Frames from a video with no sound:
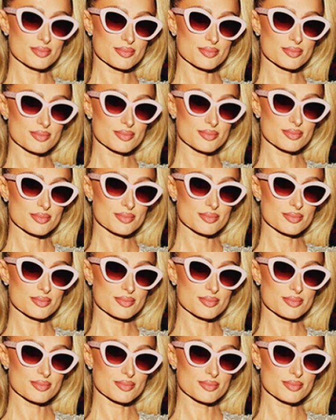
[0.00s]

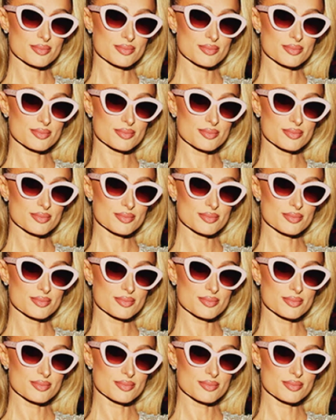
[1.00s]

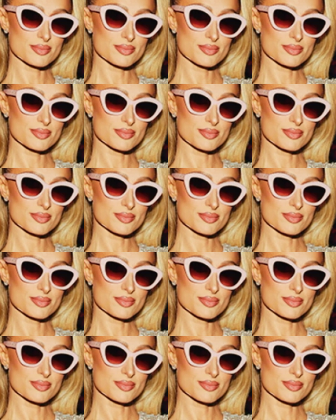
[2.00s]

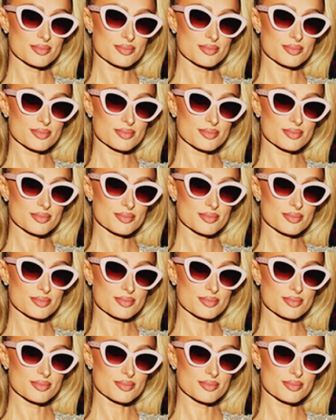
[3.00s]

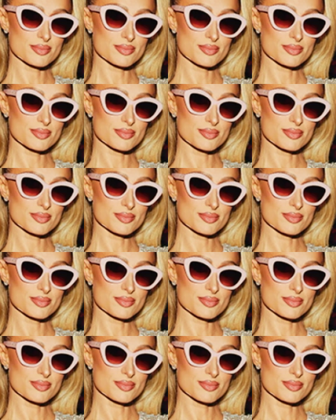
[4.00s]

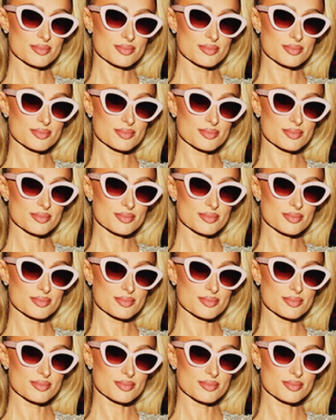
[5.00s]

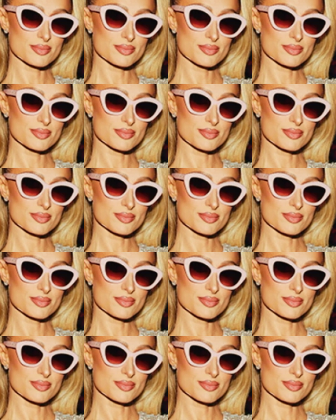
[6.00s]
This is a still picture; no speech is visible.